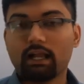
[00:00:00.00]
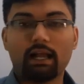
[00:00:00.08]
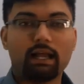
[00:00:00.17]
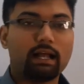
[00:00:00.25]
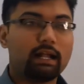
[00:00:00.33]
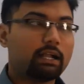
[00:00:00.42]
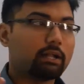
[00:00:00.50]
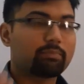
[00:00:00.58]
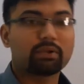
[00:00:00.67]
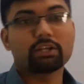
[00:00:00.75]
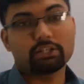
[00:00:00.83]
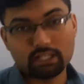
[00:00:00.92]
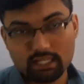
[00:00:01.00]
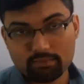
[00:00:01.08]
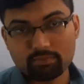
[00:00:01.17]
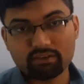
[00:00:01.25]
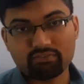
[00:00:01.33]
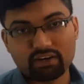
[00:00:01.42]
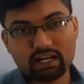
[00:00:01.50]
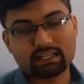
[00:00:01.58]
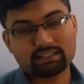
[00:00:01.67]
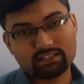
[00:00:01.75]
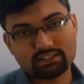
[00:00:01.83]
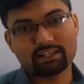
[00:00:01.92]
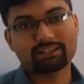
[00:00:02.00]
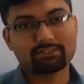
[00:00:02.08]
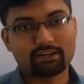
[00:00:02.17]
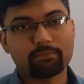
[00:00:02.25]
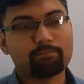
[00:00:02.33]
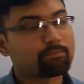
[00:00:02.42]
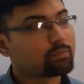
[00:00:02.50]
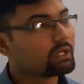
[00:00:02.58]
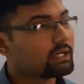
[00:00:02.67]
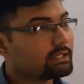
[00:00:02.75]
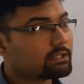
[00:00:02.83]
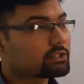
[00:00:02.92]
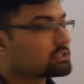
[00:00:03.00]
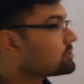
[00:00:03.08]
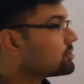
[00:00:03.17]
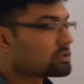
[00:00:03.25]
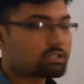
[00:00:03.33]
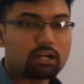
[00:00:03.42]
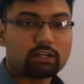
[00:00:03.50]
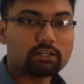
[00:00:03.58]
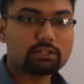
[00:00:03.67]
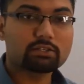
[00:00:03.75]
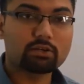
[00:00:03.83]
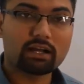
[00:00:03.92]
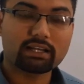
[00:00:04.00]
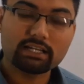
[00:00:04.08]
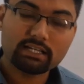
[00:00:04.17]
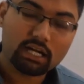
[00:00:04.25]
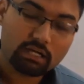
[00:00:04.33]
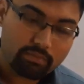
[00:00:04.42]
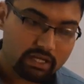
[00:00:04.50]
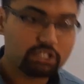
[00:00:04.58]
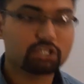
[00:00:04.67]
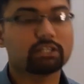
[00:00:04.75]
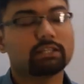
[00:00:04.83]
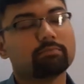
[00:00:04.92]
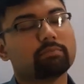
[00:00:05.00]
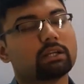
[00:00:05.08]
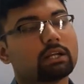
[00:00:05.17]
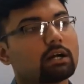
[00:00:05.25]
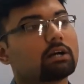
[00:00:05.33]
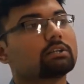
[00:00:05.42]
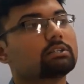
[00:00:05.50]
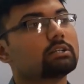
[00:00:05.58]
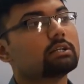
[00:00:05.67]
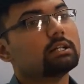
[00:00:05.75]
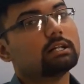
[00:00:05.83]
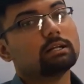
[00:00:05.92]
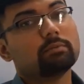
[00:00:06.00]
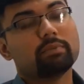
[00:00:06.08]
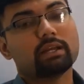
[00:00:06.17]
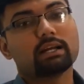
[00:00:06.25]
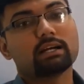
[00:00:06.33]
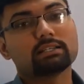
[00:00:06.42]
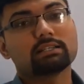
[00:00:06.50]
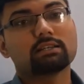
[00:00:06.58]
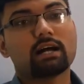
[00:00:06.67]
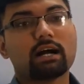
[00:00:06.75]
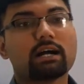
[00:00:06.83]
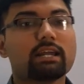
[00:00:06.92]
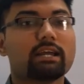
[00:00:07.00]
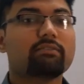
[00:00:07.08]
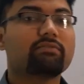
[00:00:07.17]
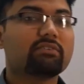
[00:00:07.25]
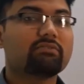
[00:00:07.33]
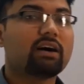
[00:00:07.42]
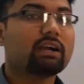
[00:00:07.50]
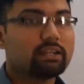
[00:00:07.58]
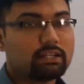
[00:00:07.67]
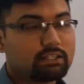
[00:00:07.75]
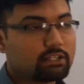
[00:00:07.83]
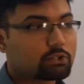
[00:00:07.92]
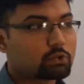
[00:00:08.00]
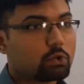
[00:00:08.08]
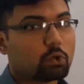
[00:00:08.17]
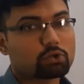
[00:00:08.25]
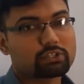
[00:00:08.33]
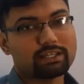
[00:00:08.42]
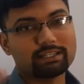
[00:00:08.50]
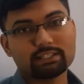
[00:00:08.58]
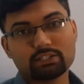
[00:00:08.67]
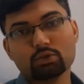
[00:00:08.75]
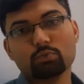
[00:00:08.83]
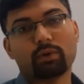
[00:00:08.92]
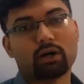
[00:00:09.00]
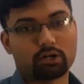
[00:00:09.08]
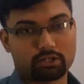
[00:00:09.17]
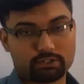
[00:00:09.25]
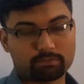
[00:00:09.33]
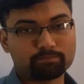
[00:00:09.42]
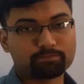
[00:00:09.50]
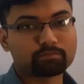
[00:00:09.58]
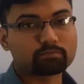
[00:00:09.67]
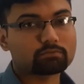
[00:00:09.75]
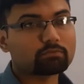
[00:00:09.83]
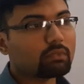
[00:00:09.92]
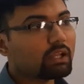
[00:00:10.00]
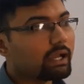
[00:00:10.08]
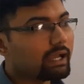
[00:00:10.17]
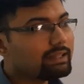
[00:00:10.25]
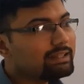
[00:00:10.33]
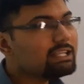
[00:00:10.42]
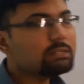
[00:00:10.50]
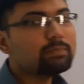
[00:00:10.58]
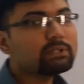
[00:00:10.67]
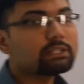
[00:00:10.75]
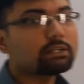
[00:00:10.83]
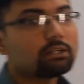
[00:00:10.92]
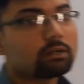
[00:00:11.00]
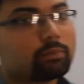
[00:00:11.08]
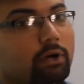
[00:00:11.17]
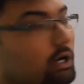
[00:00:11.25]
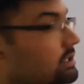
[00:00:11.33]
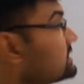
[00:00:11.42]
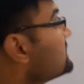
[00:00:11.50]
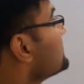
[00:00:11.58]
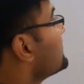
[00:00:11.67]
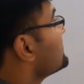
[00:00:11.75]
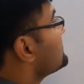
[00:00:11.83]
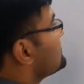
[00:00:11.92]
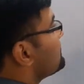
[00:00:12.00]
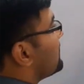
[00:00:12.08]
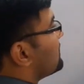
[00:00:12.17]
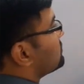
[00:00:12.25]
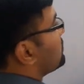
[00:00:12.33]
and operational amplifiers etc in this course content so I did not mention them because because I have divided this course into two parts and this particular part is the part